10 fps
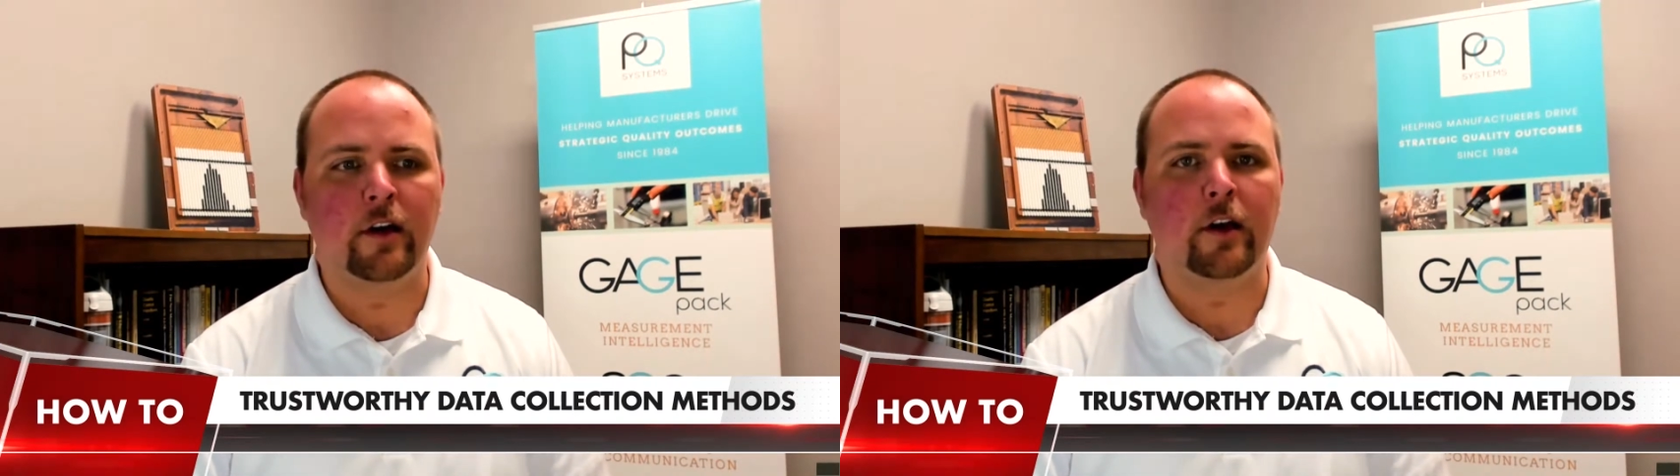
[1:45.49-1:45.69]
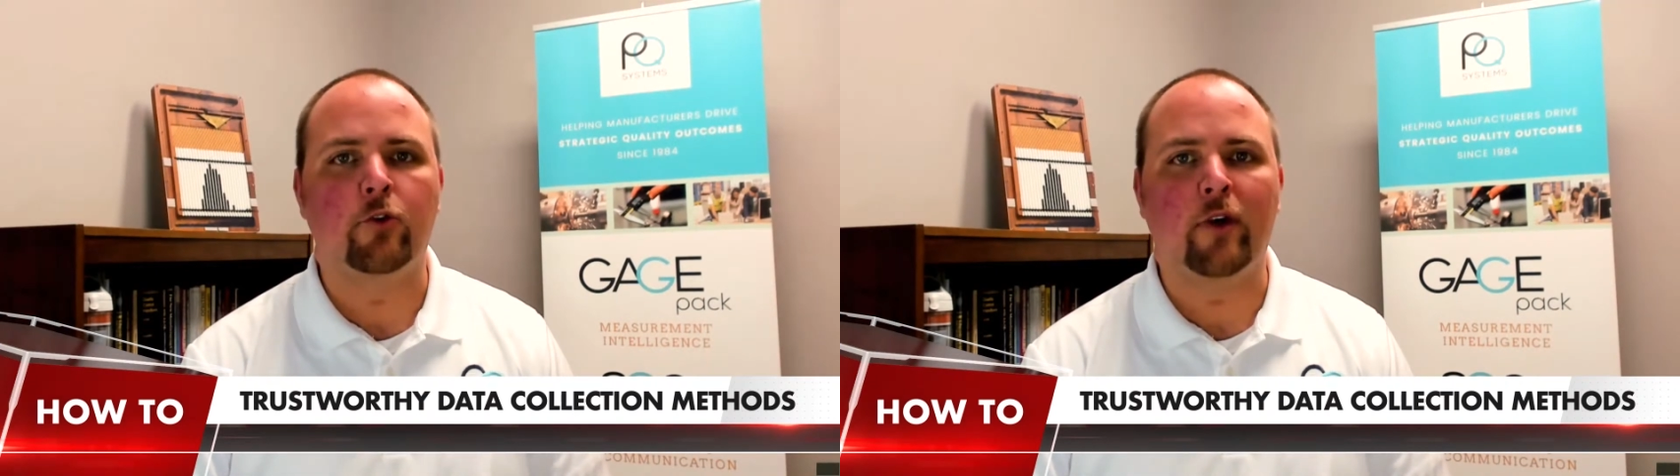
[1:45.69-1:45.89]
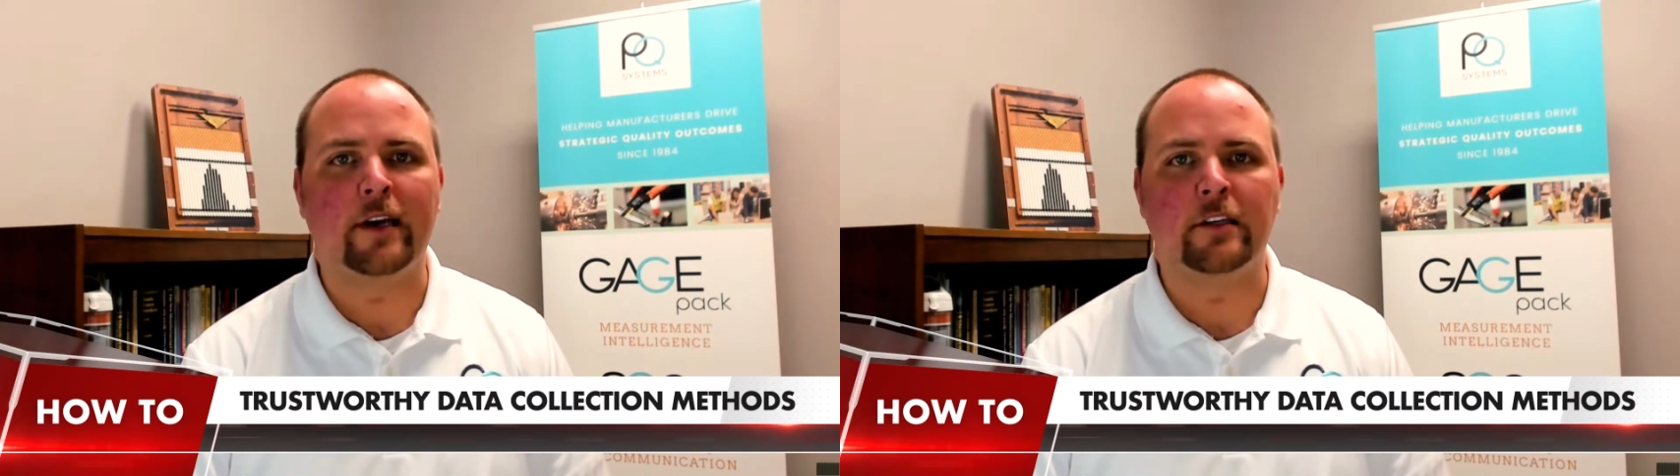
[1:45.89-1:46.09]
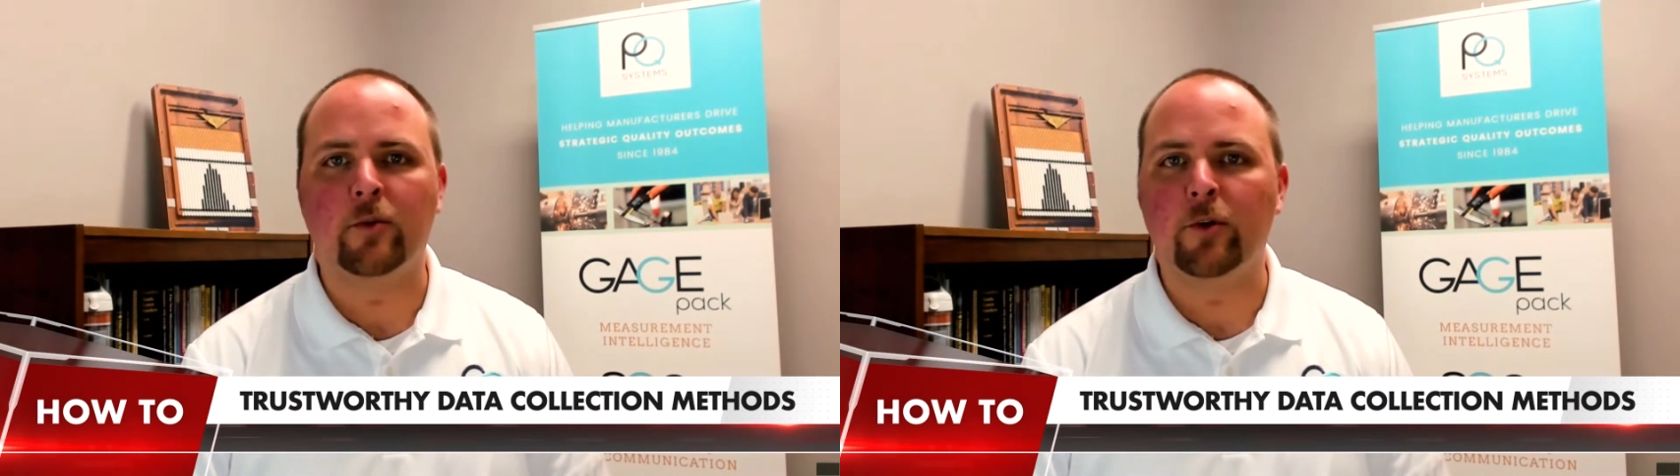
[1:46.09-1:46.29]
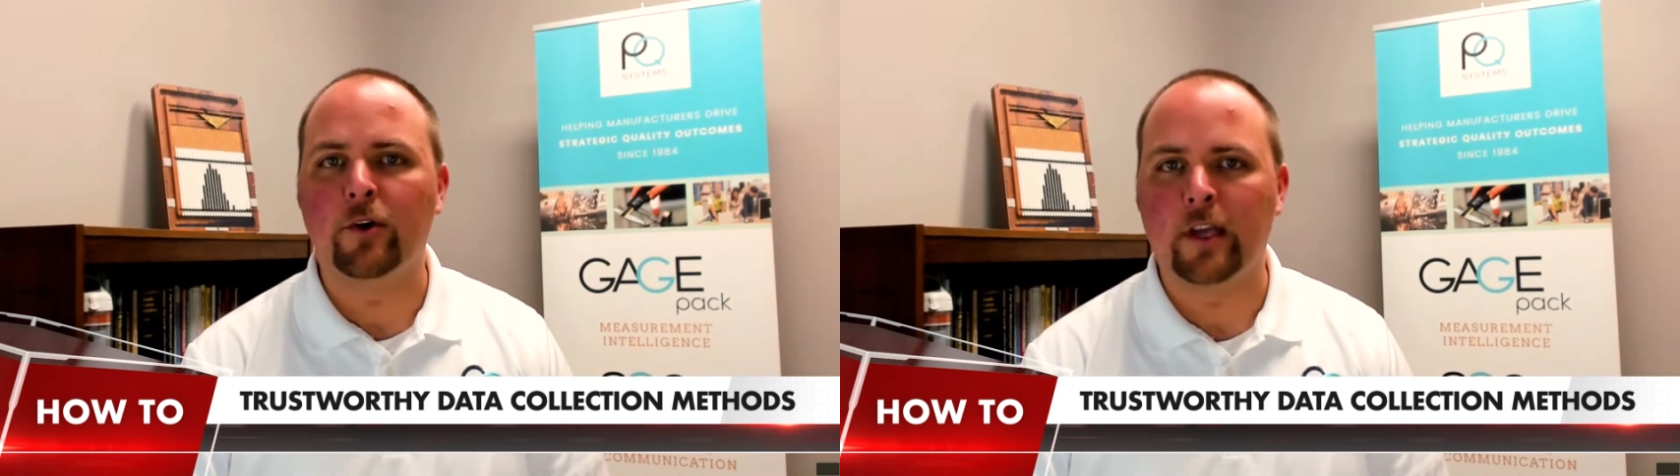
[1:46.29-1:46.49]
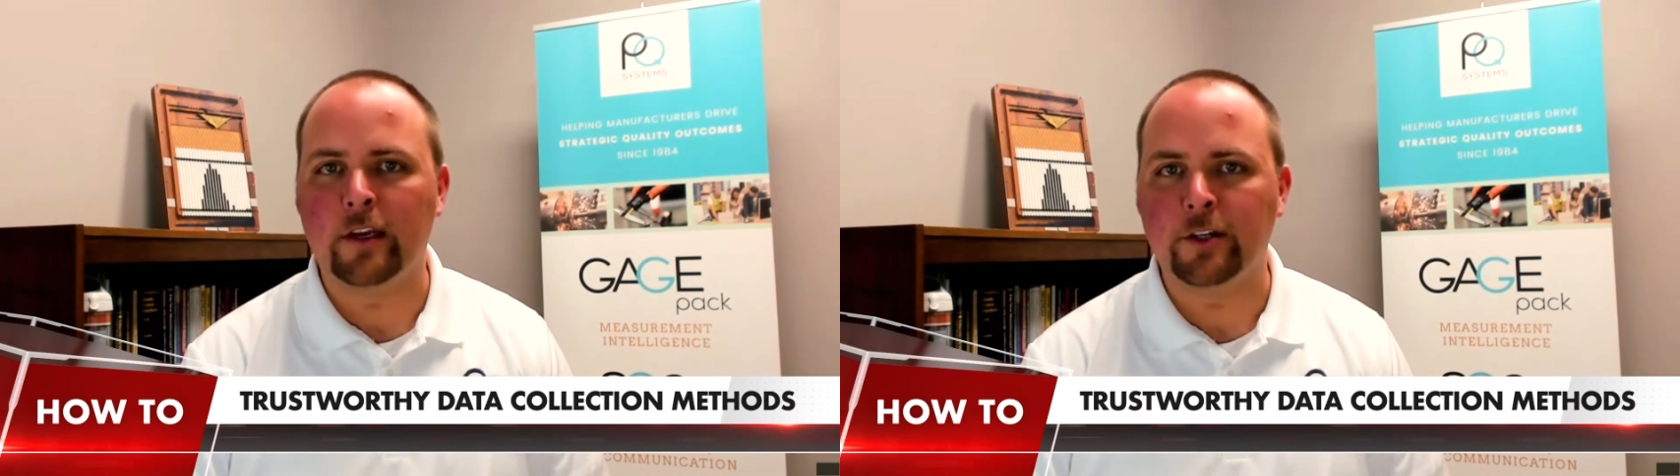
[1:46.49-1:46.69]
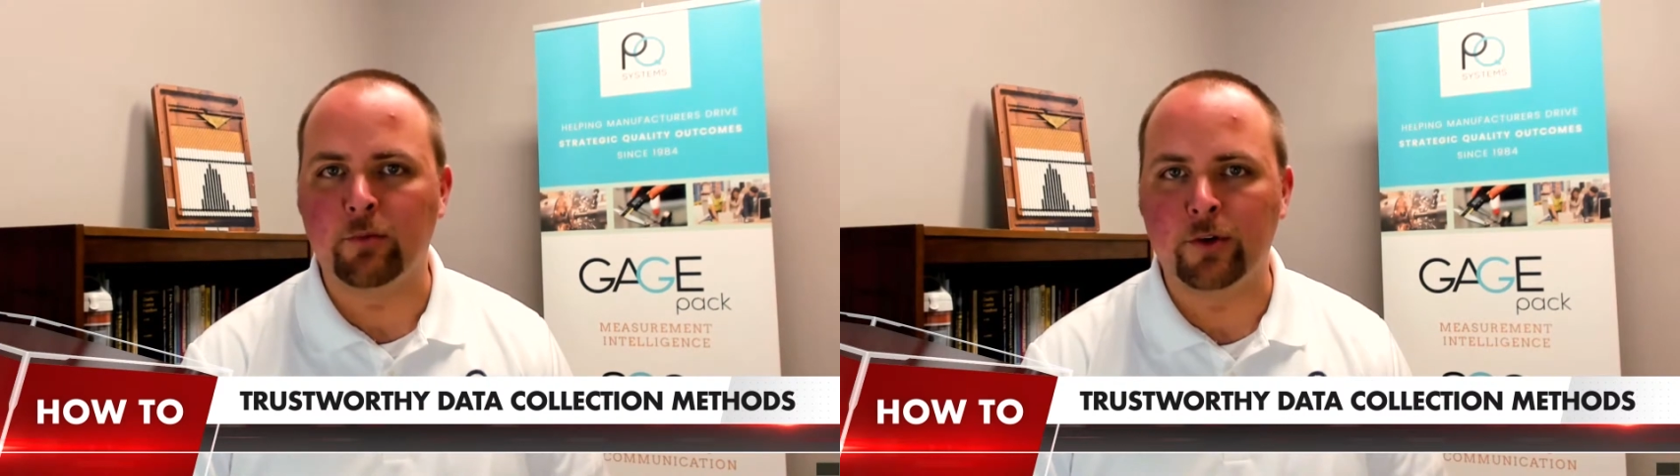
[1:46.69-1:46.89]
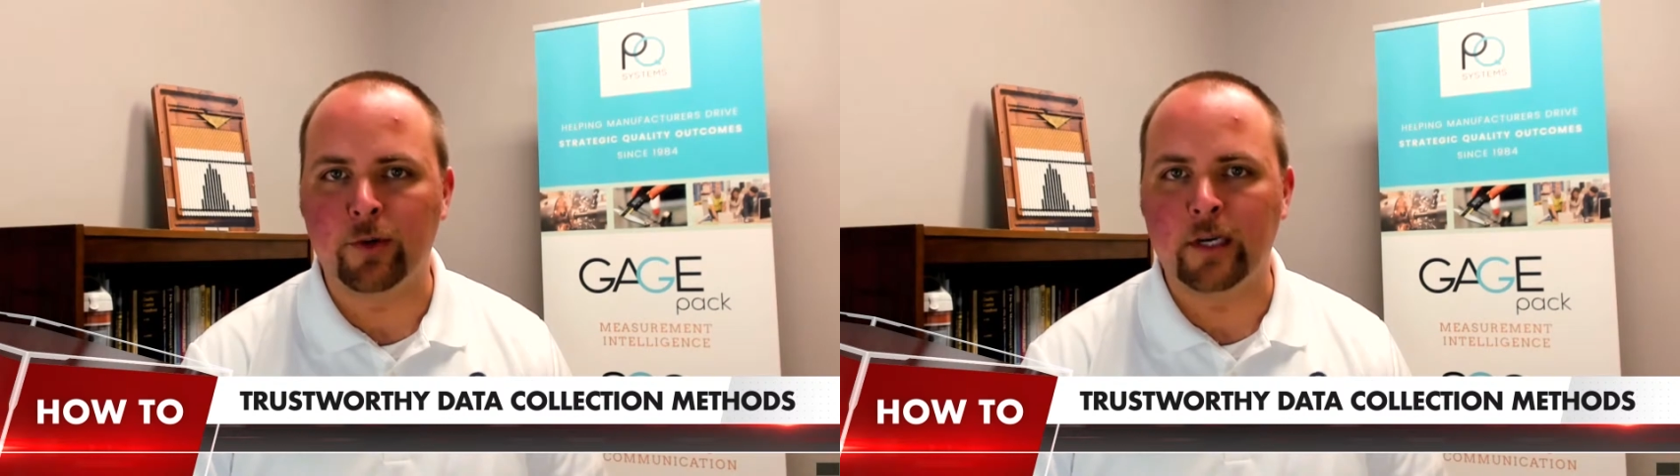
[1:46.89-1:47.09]
a direct
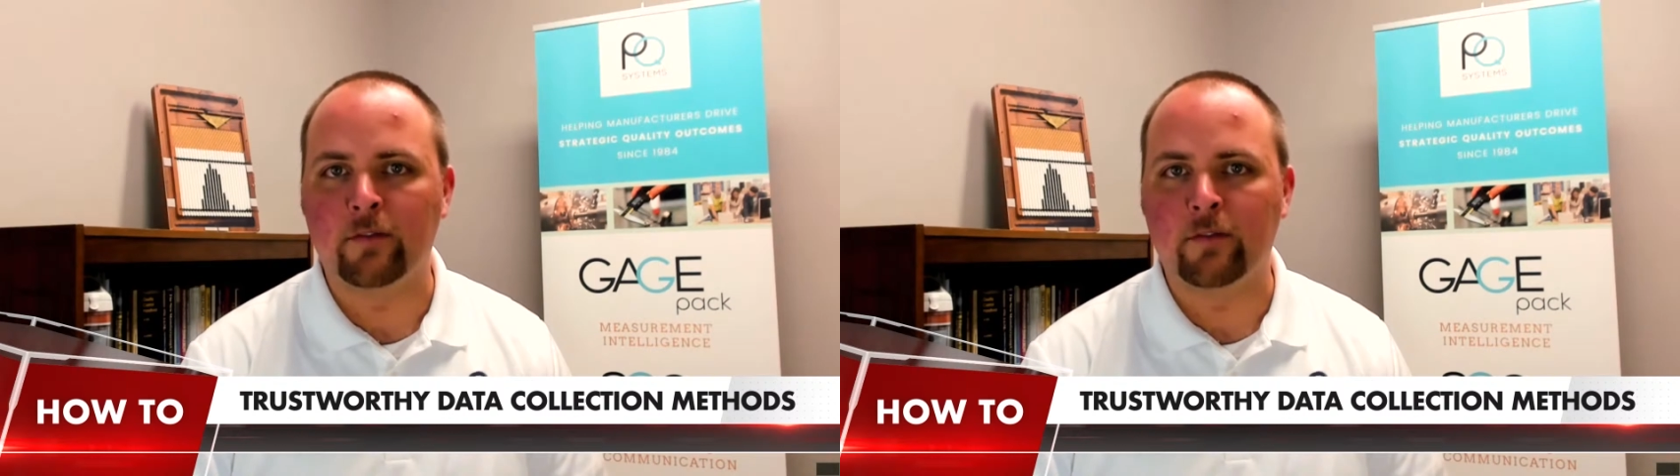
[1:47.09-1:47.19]
communication between